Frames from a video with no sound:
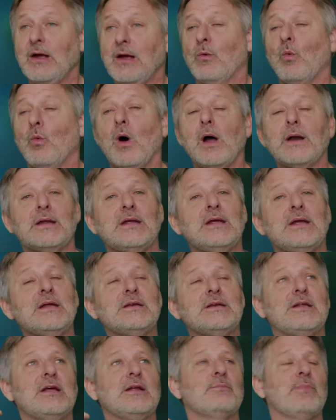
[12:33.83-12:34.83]
What he
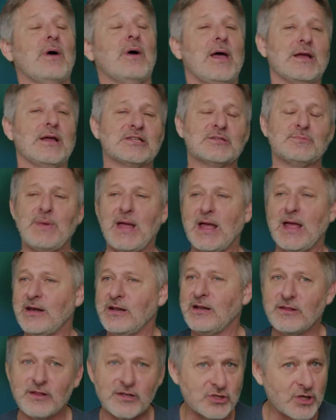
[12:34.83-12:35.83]
did by
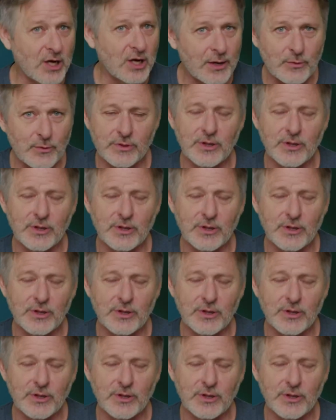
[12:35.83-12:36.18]
expanding the genre.